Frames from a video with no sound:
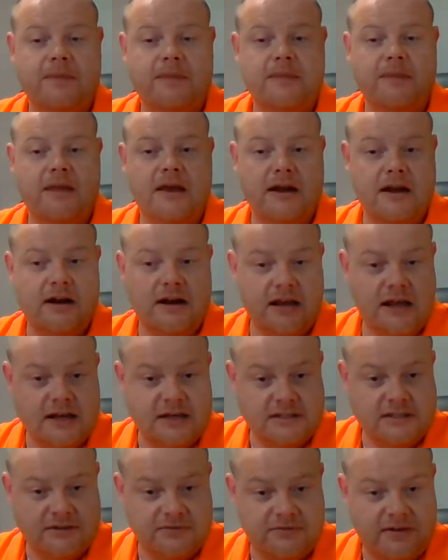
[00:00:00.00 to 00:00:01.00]
it
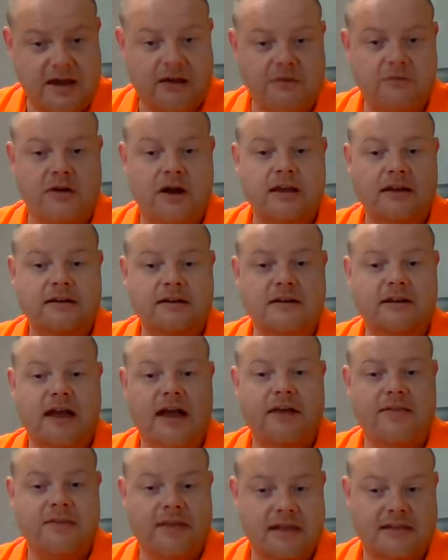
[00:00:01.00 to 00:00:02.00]
is a flat rate,
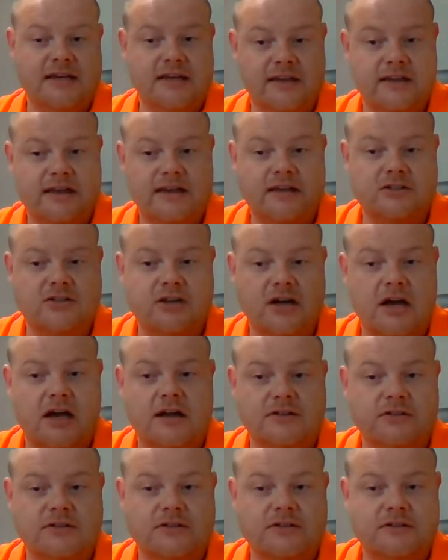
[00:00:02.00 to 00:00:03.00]
and that's how they get
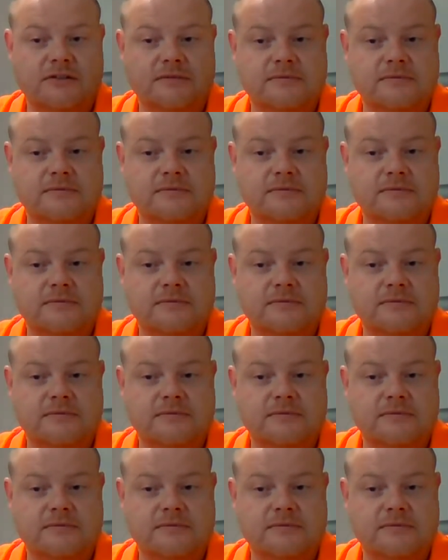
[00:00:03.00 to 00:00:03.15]
charged.